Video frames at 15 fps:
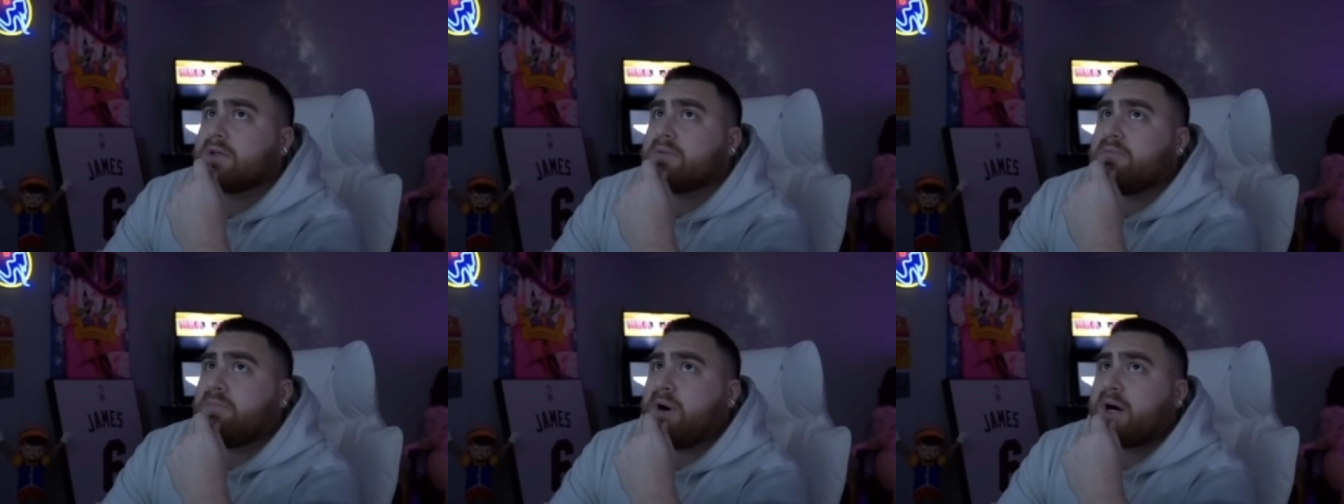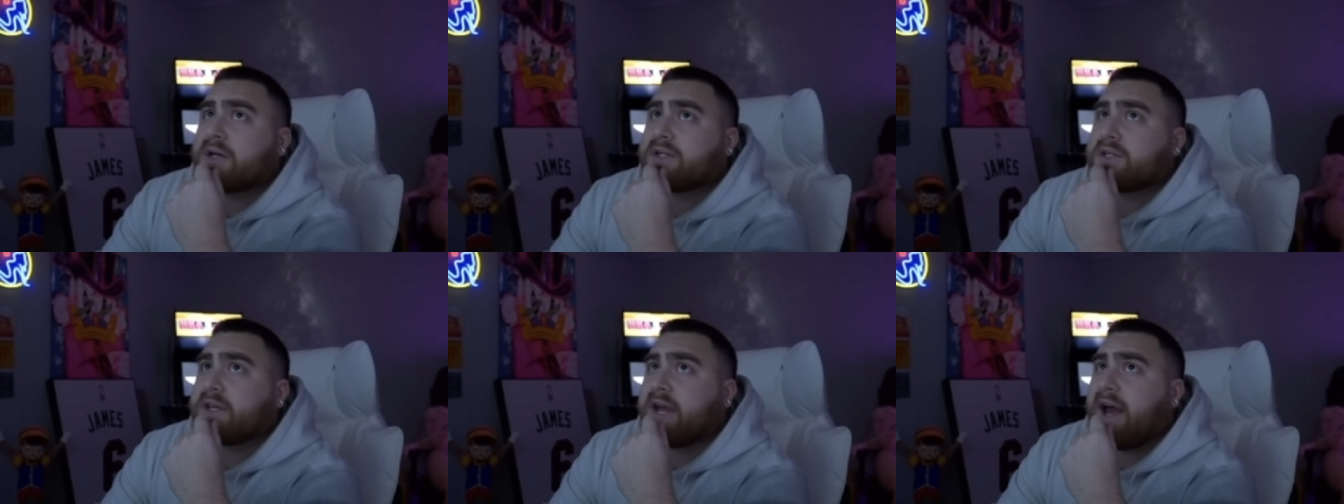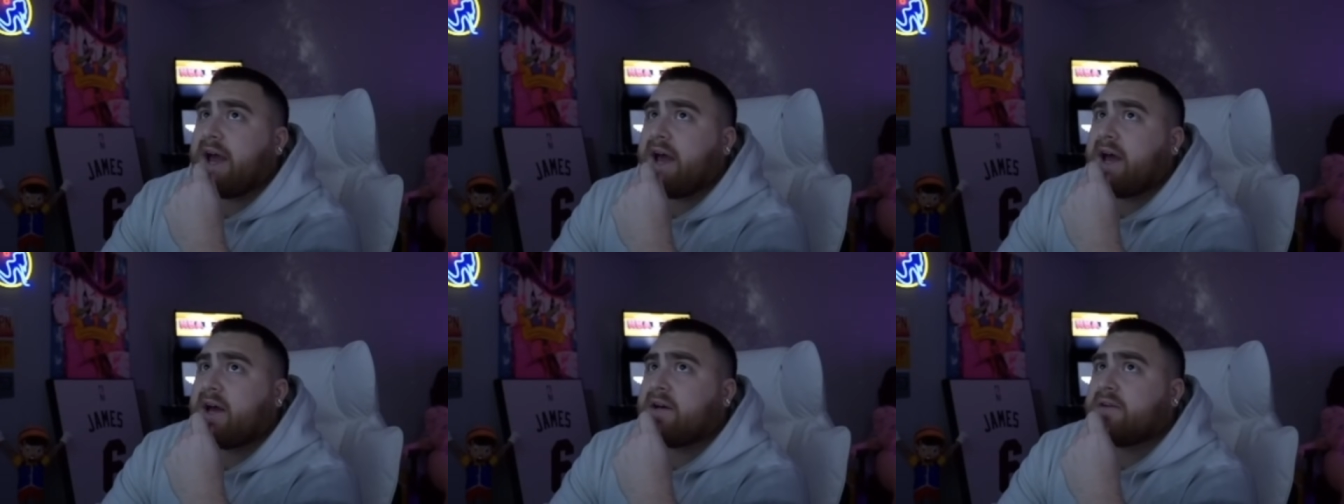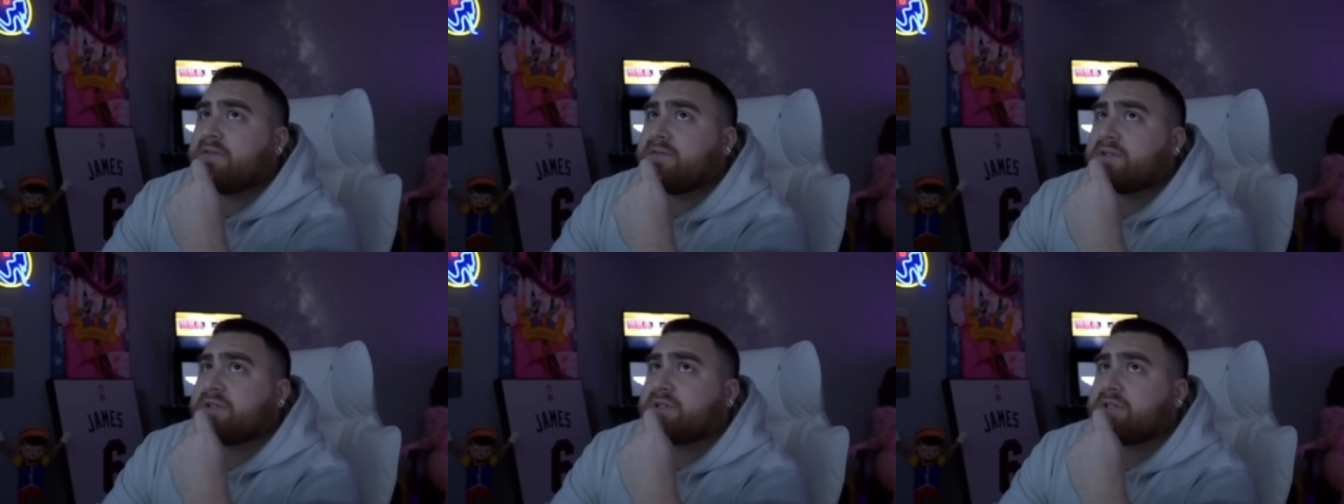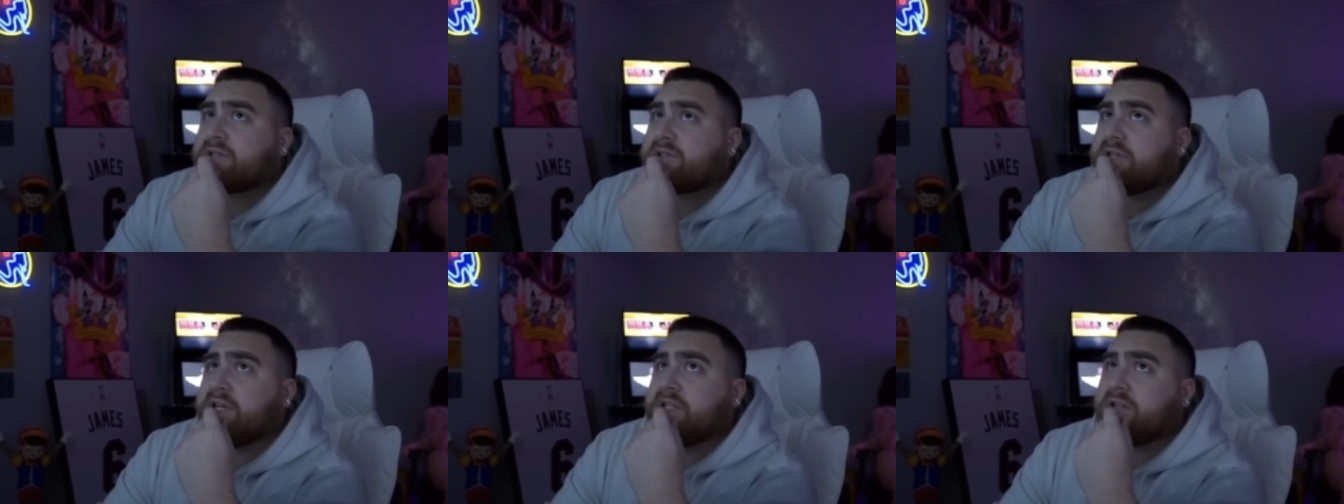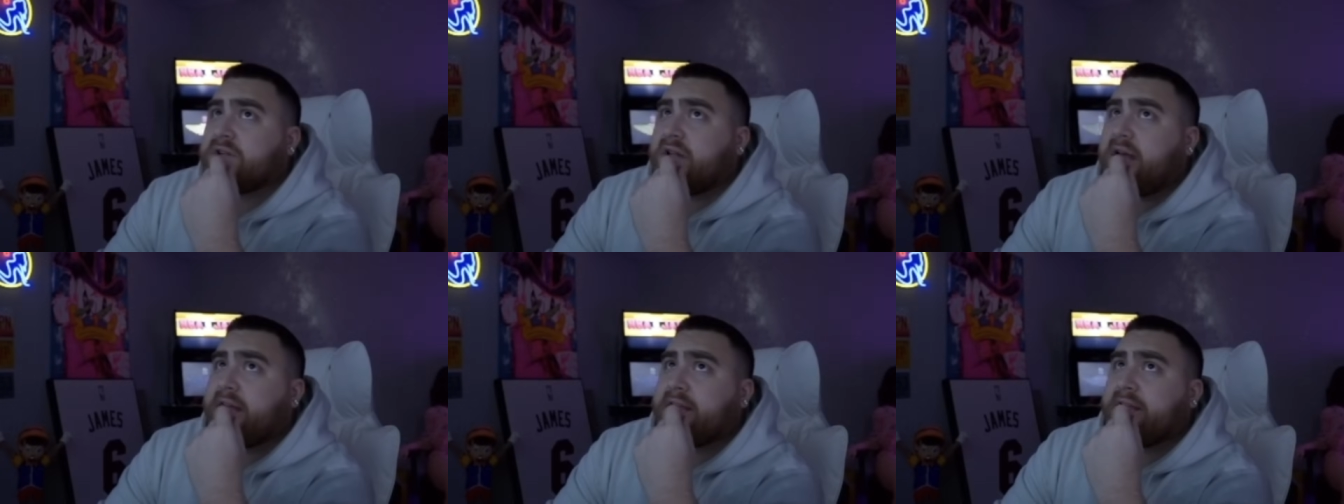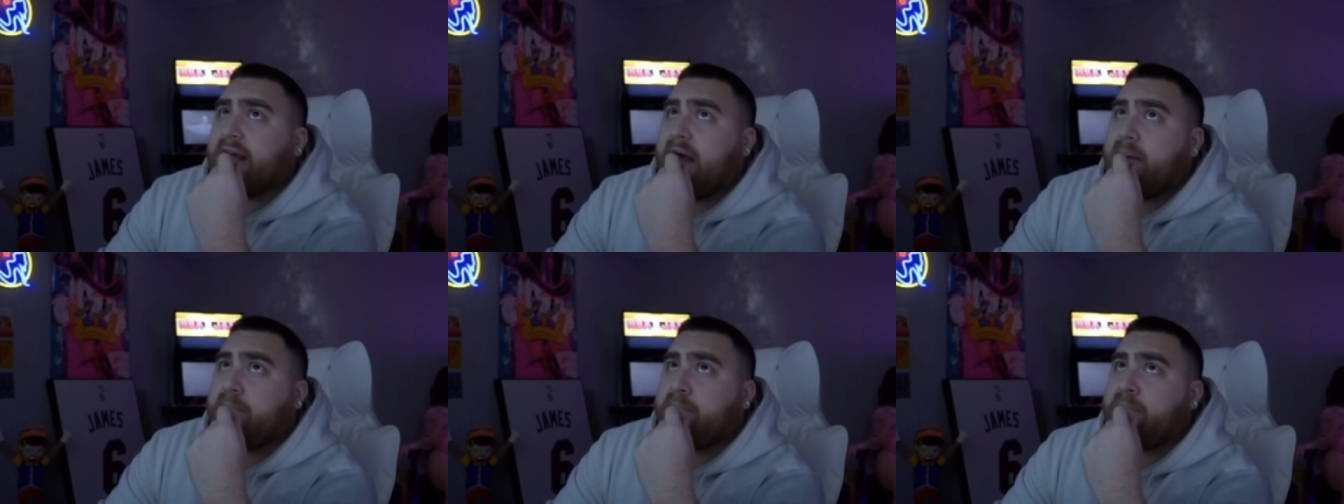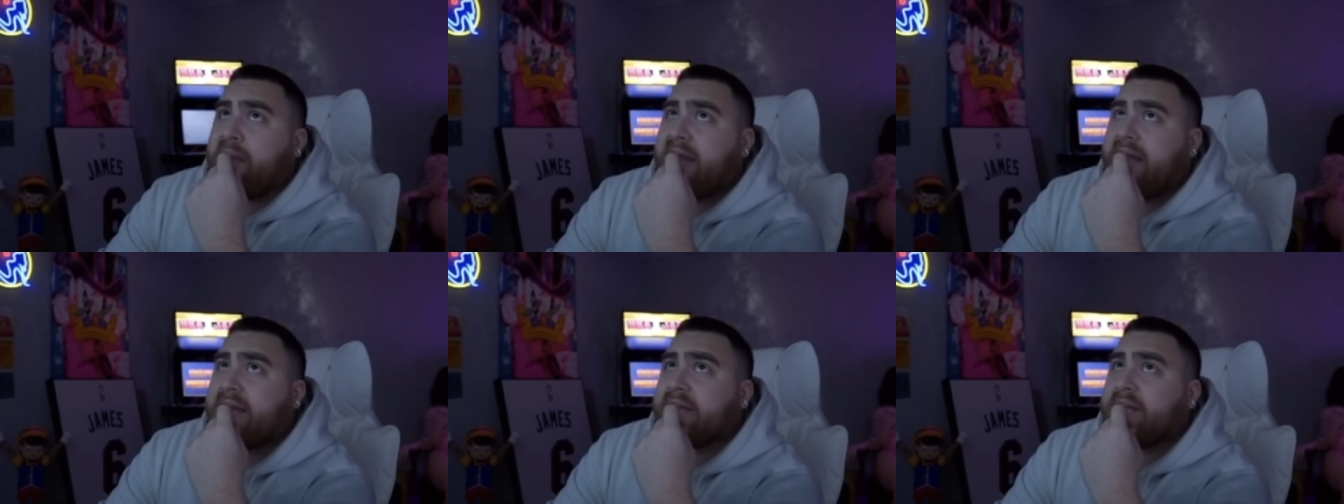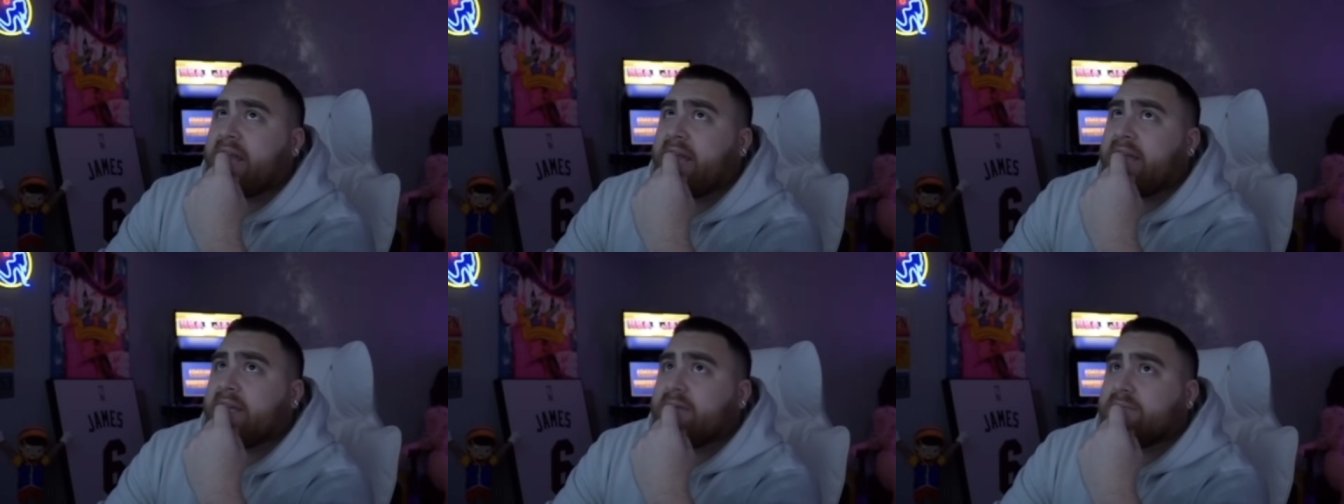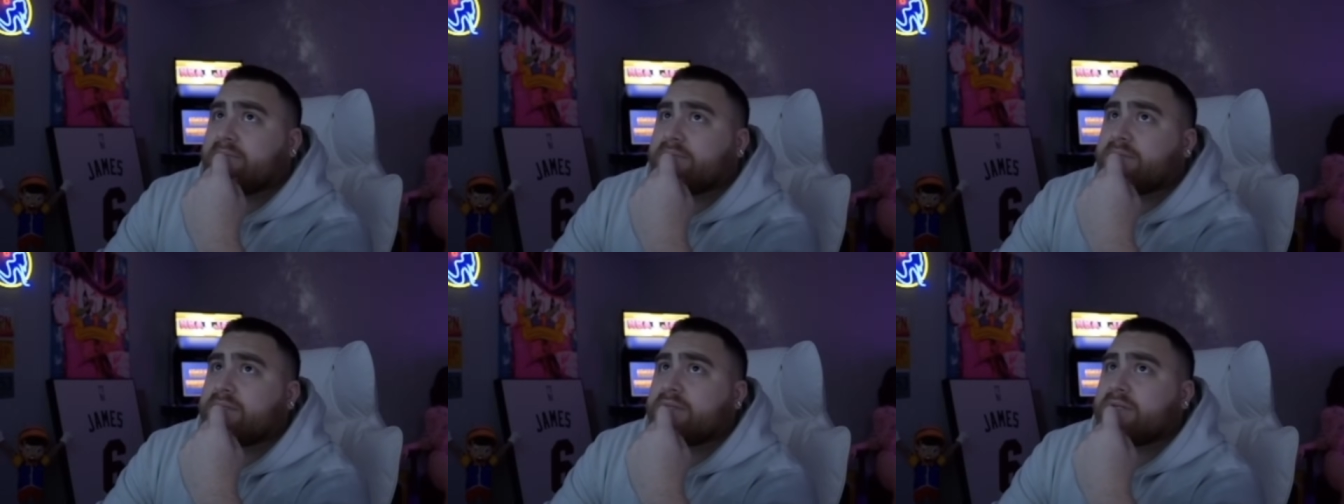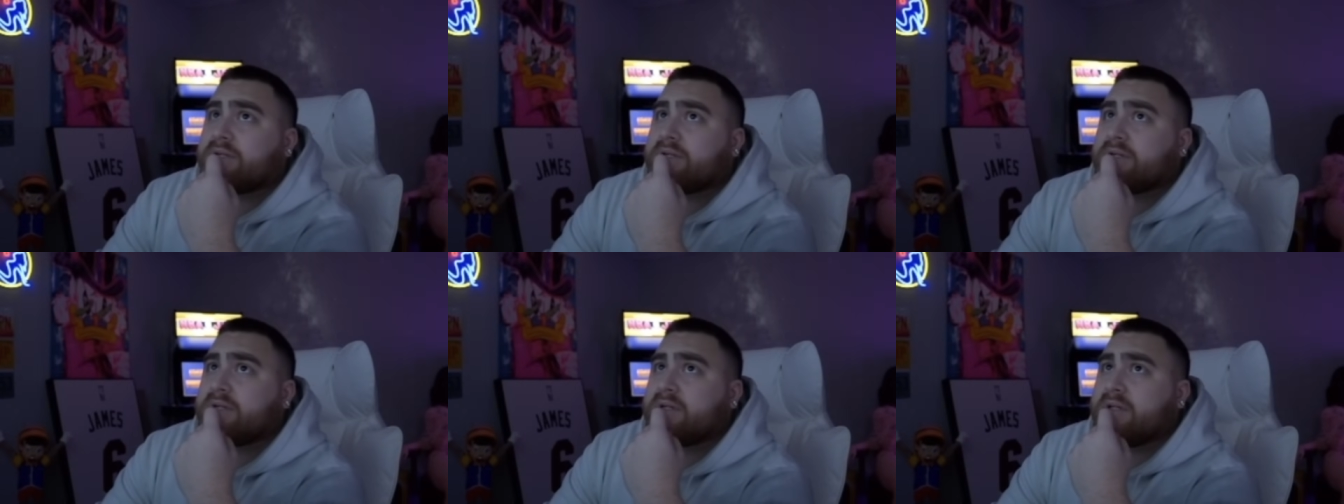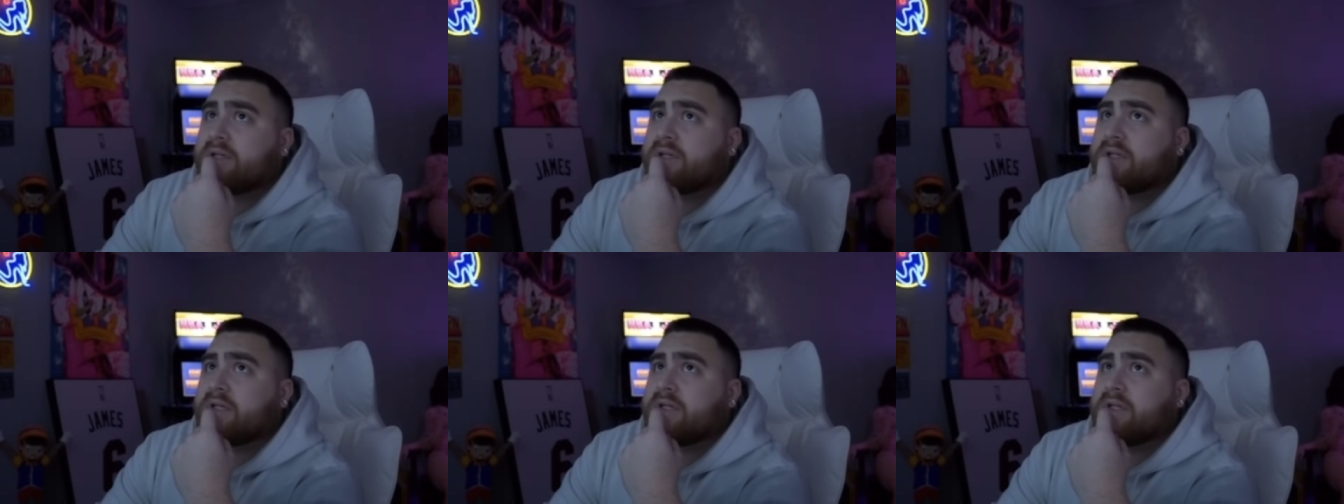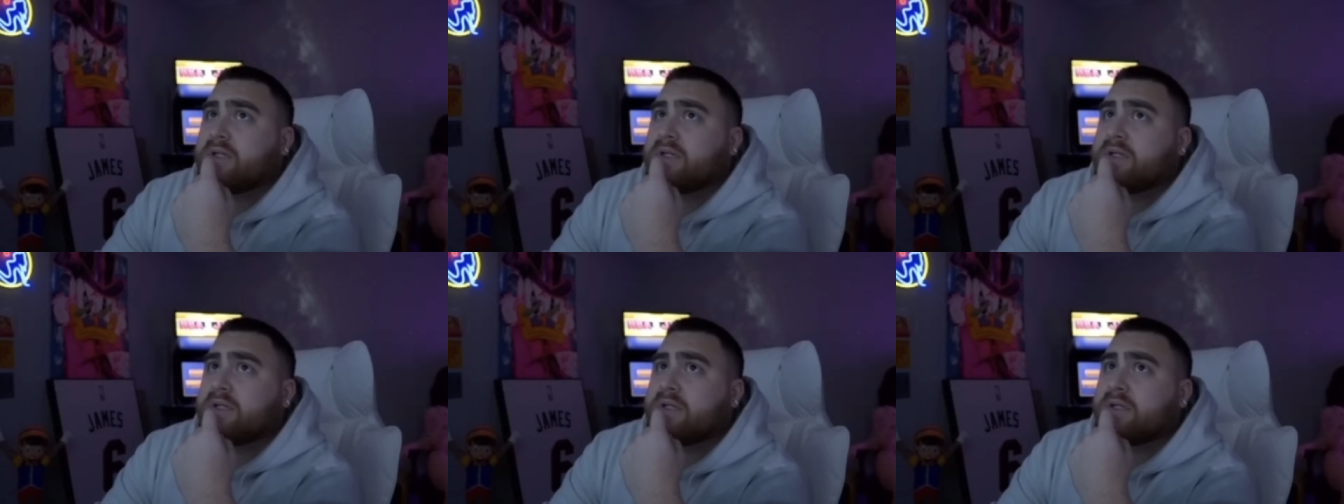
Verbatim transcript: Bucks, Cavs. Ooh. These are like not bad games. Could be worse.